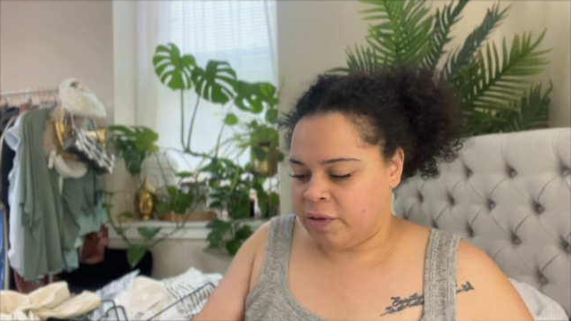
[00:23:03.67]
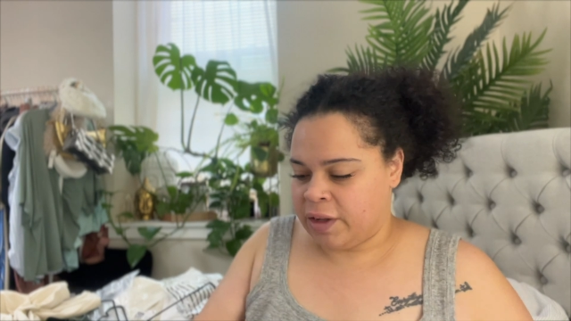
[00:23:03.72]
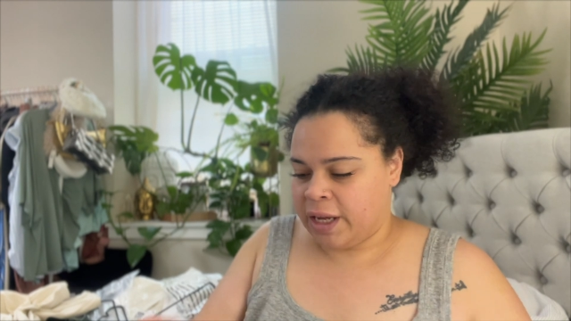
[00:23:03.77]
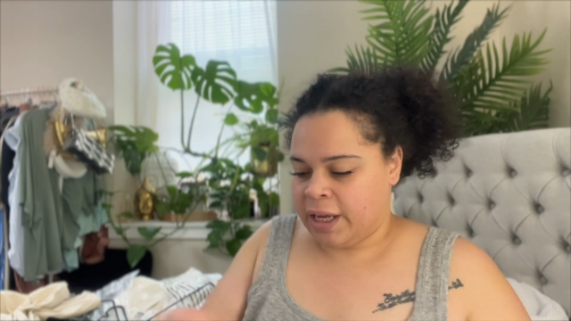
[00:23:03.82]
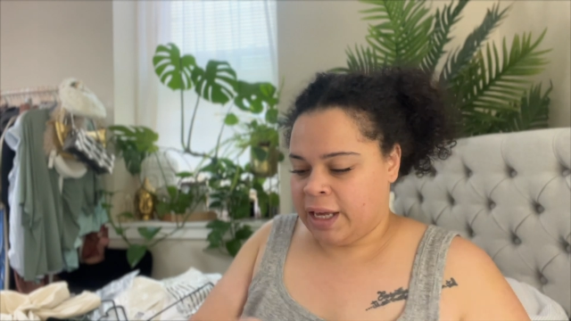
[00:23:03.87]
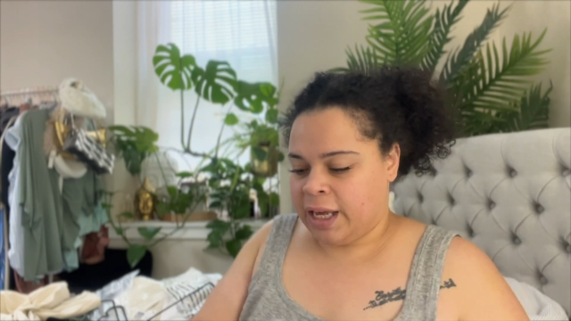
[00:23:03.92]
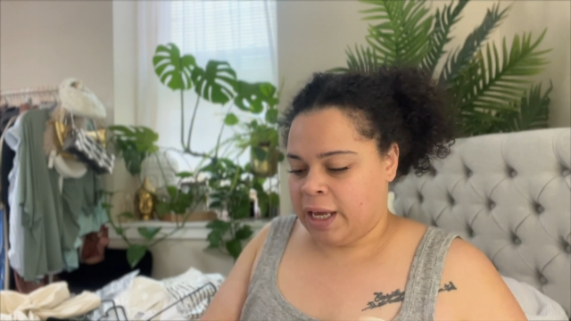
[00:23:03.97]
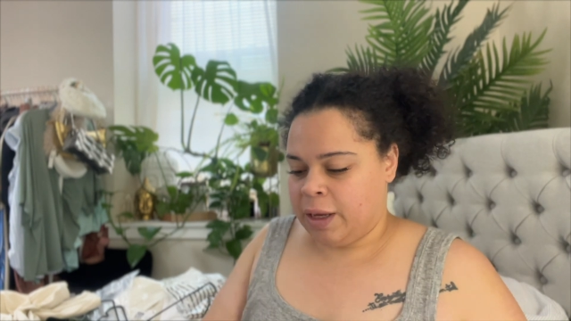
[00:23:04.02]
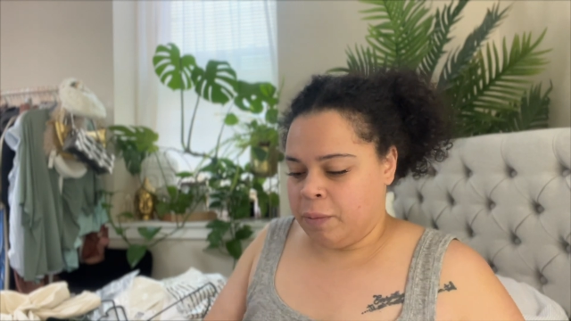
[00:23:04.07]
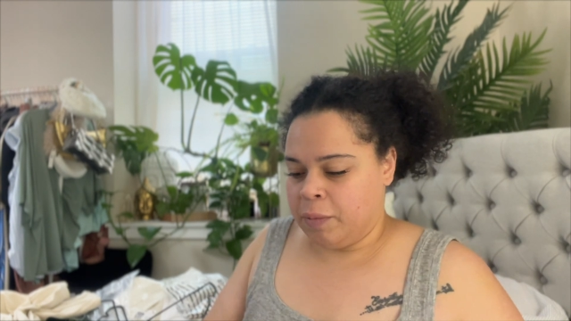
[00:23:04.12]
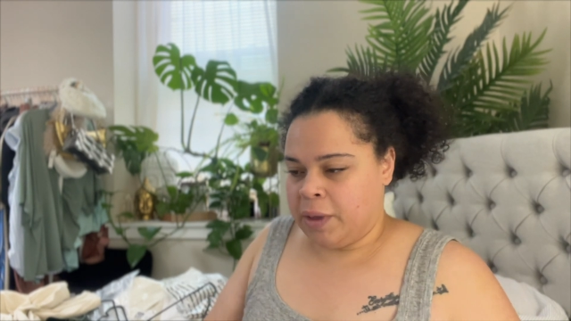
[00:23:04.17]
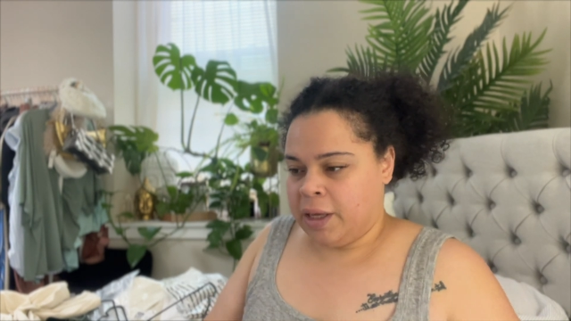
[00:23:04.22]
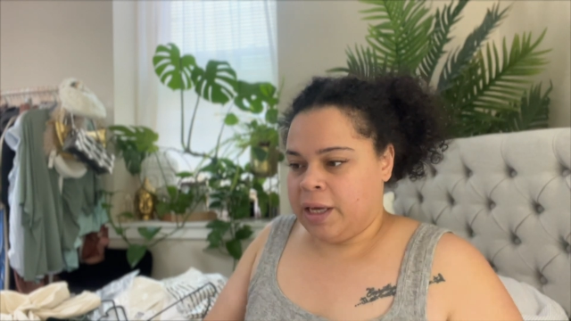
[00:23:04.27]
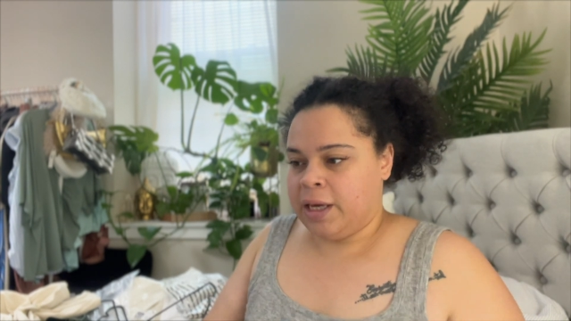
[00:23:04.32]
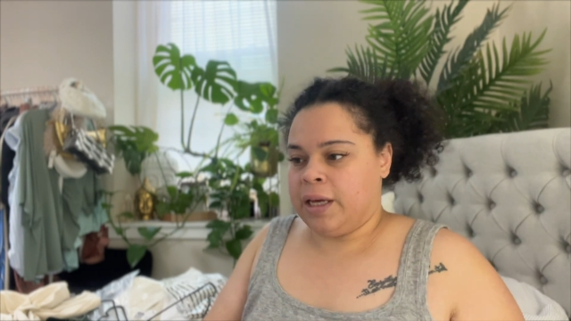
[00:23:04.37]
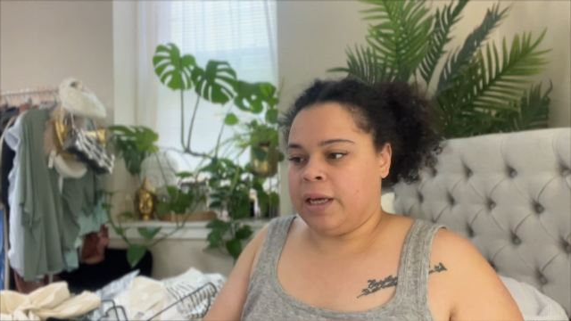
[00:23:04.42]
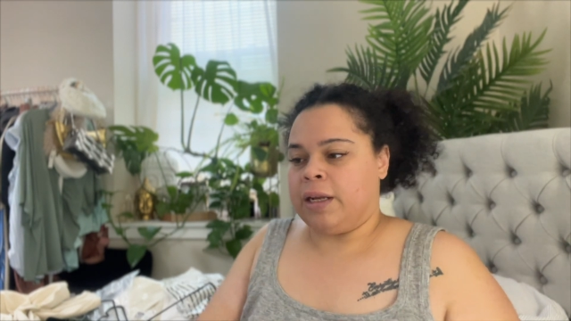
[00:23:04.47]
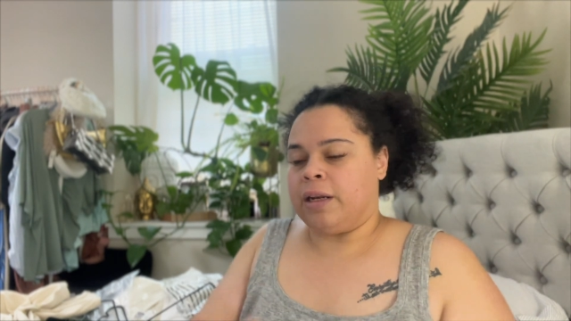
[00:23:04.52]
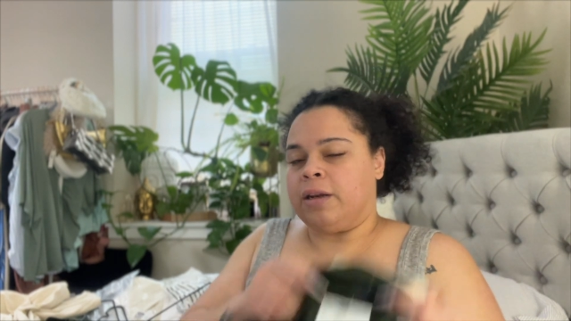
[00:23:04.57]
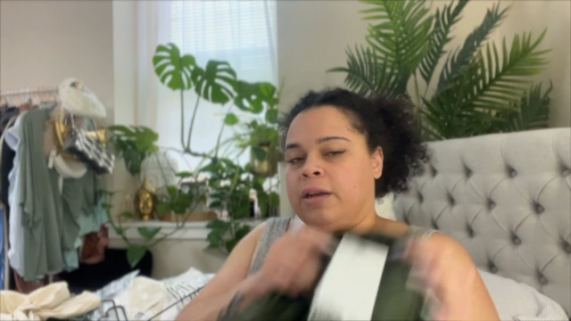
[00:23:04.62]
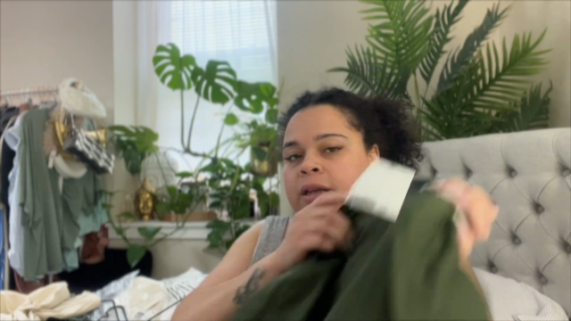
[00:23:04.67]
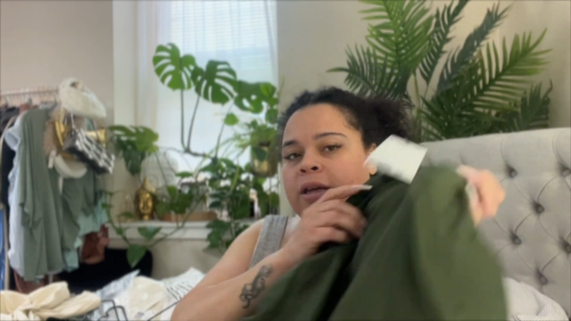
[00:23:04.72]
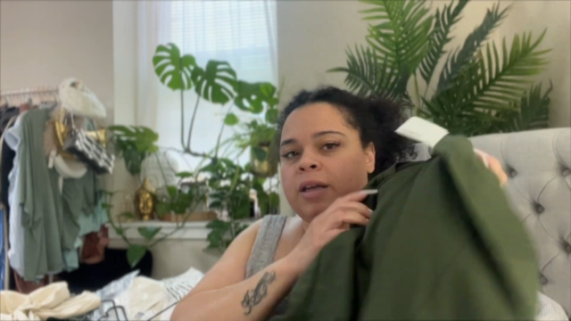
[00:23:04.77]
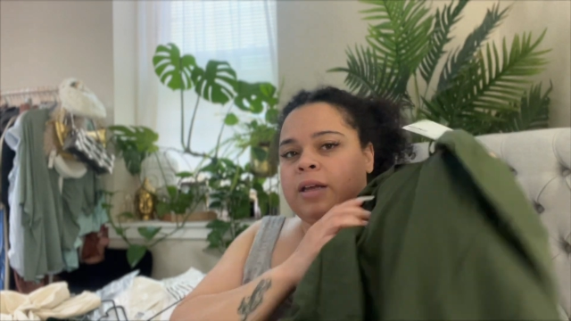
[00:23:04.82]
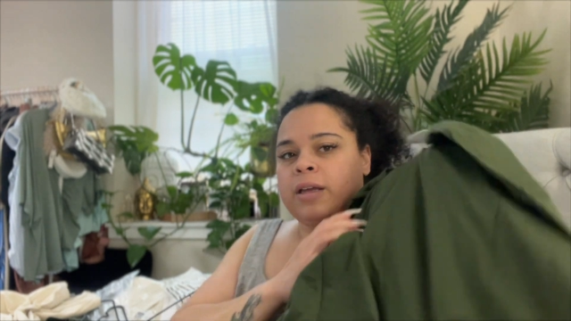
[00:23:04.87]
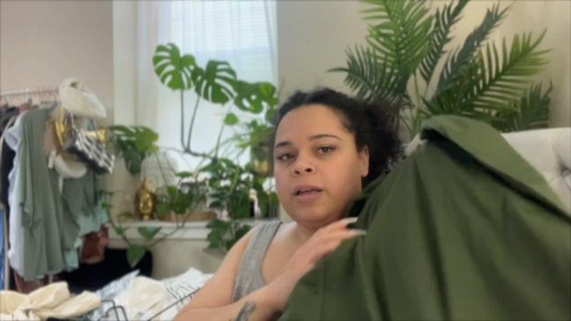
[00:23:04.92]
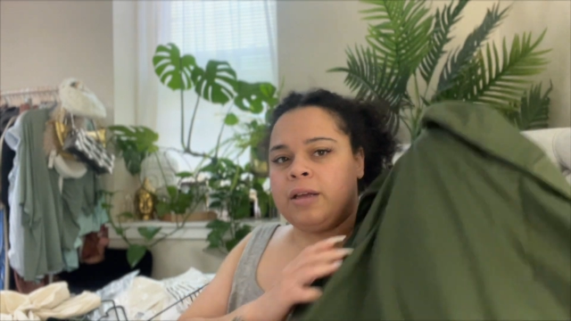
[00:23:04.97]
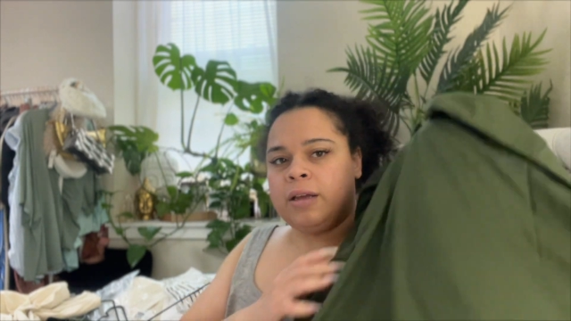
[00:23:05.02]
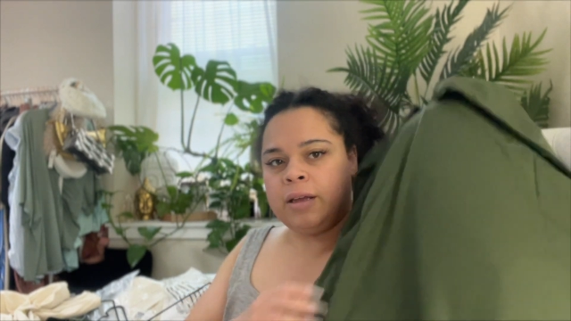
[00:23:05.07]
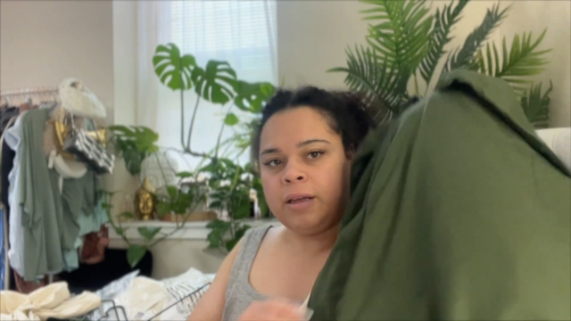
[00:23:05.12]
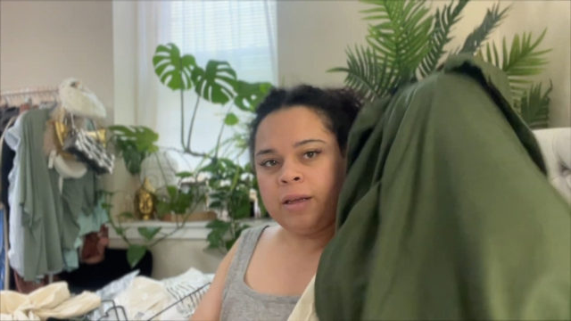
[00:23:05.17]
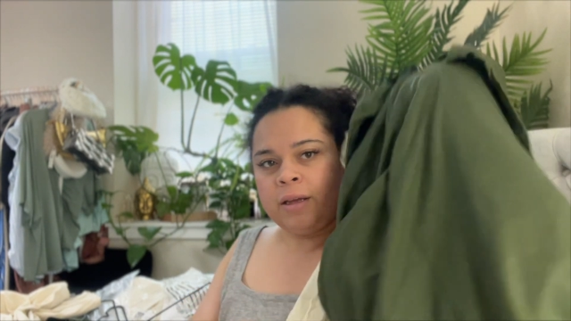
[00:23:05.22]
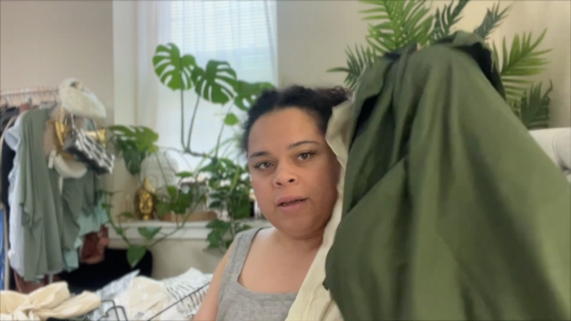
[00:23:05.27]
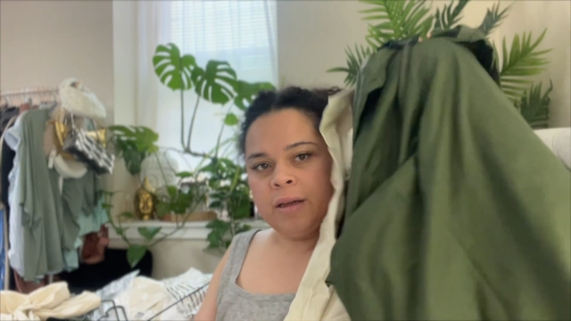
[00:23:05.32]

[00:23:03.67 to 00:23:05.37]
that came in for,